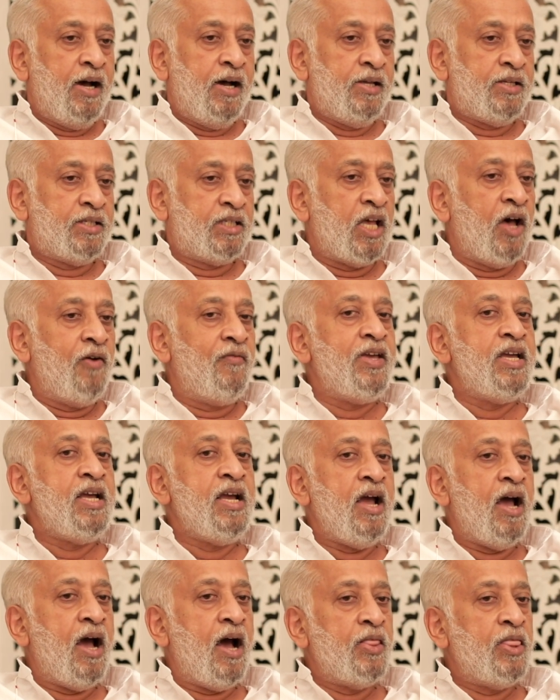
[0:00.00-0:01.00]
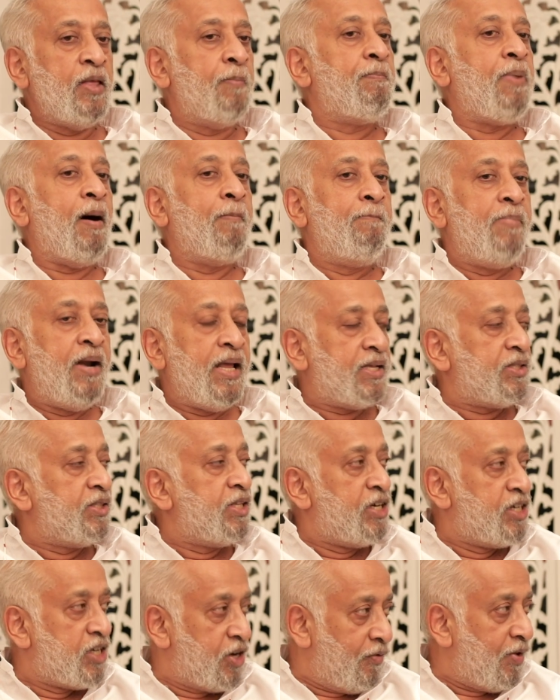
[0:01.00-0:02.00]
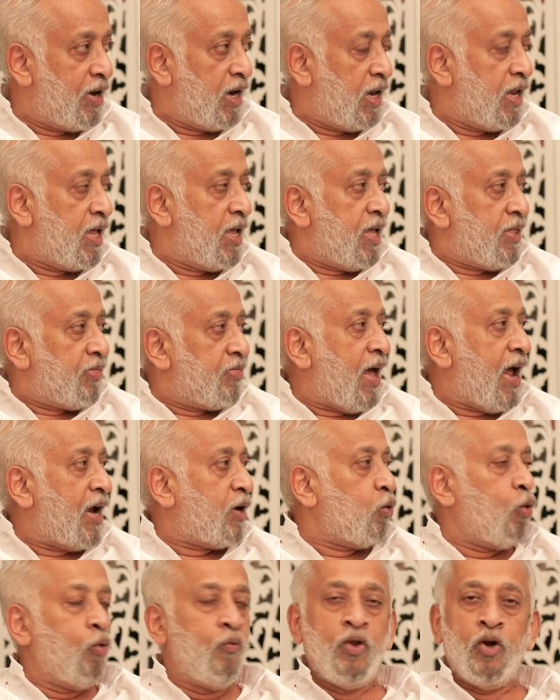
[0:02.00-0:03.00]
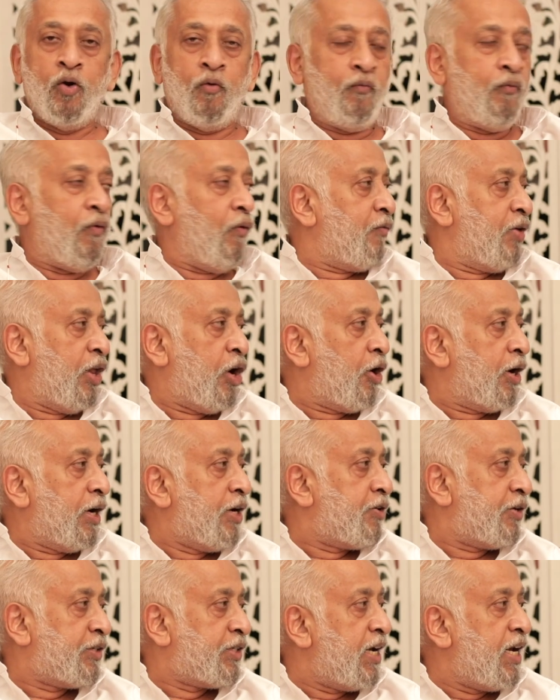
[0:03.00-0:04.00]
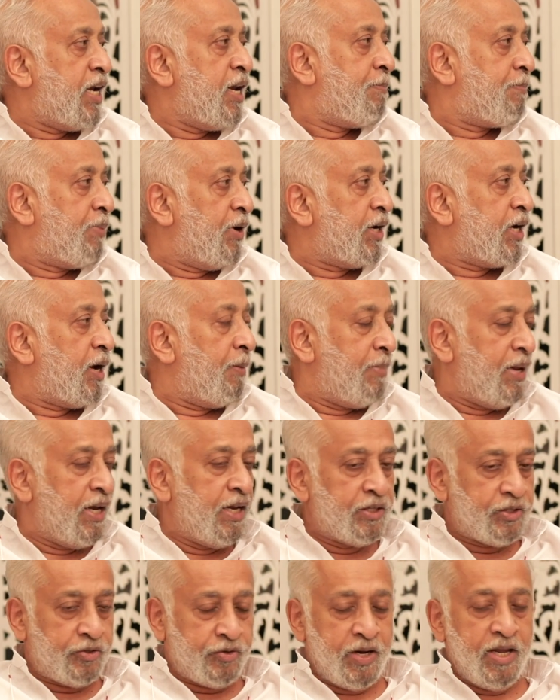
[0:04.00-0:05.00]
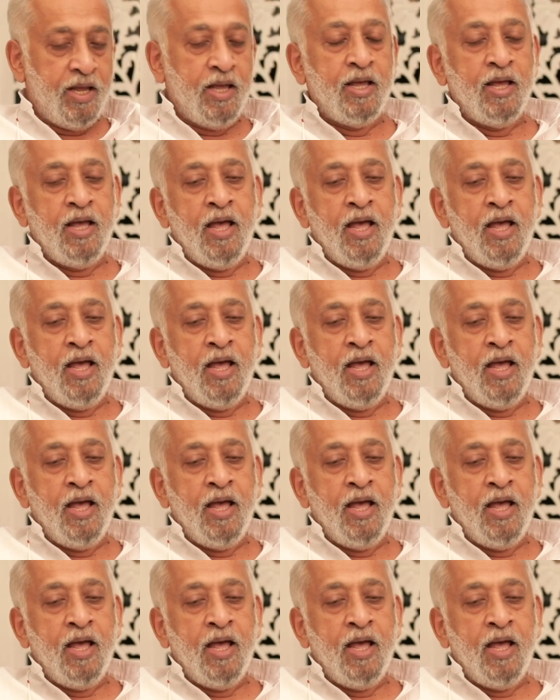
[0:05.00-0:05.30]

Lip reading: serving the public the drivel that, we're not interested in any particular ministry,